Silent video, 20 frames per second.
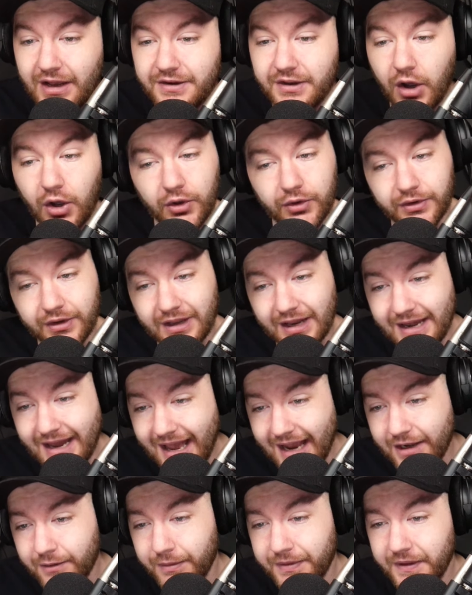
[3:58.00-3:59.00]
Dalton
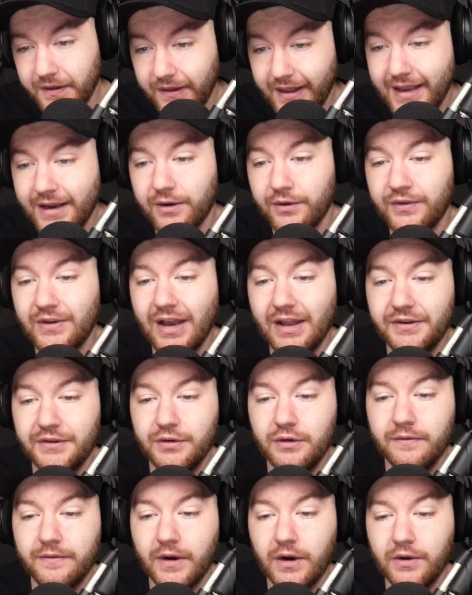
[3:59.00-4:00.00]
Connect with the Lakers got
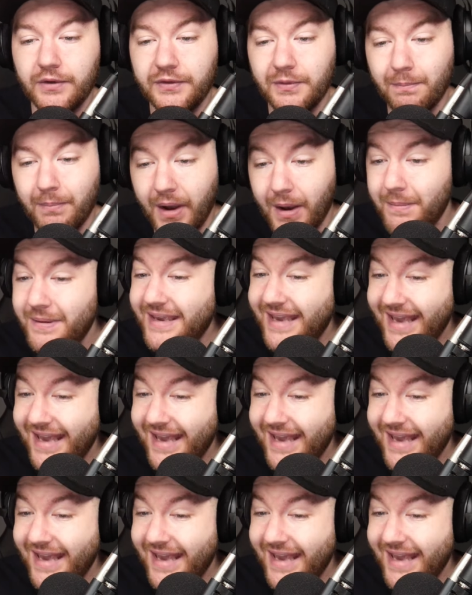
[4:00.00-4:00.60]
2 votes. Bob